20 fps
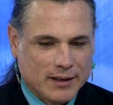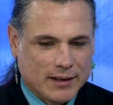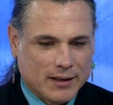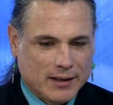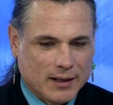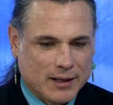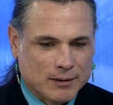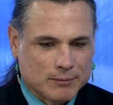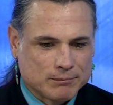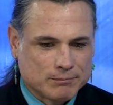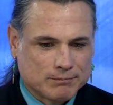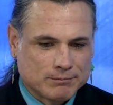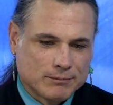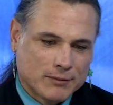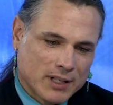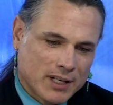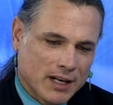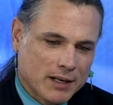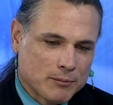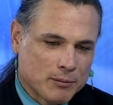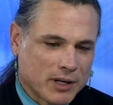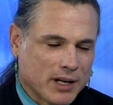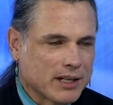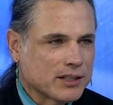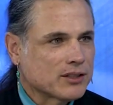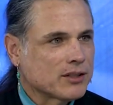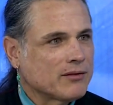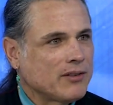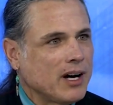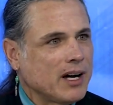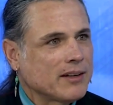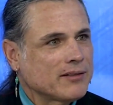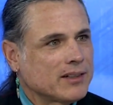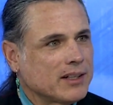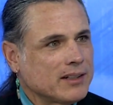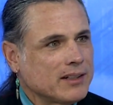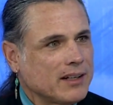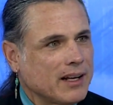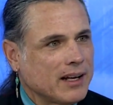I survived it.